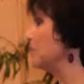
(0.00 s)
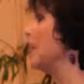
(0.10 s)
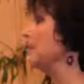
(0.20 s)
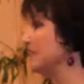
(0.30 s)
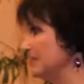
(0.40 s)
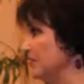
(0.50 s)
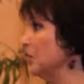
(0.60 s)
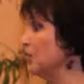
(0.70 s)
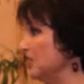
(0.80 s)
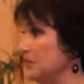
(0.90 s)
the baptism of the
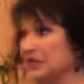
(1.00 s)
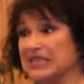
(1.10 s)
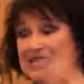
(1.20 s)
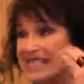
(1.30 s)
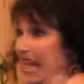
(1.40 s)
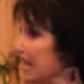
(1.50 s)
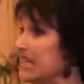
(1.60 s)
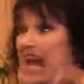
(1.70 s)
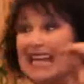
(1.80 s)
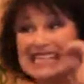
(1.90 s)
Holy Spirit? The
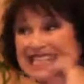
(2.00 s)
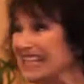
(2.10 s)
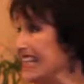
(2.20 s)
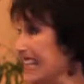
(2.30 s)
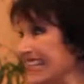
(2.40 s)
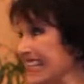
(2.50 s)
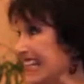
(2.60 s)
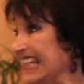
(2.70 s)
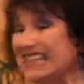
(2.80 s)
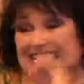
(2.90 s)
second I did it,
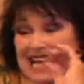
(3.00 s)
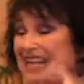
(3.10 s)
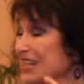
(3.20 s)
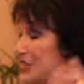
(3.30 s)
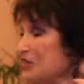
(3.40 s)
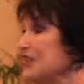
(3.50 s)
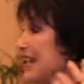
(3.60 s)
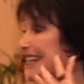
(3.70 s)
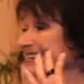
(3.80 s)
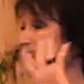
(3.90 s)
the, and I told you
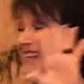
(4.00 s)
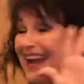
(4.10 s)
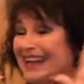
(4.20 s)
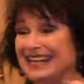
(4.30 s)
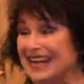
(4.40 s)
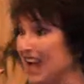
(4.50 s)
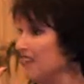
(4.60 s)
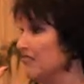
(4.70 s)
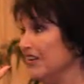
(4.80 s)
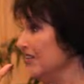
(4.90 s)
I didn't I didn't
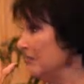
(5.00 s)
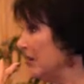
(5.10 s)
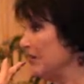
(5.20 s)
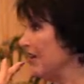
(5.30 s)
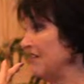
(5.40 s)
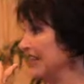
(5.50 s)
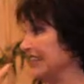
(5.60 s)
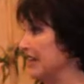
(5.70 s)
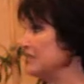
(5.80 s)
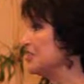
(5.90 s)
have uh, my heavenly
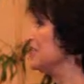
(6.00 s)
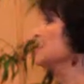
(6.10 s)
language. I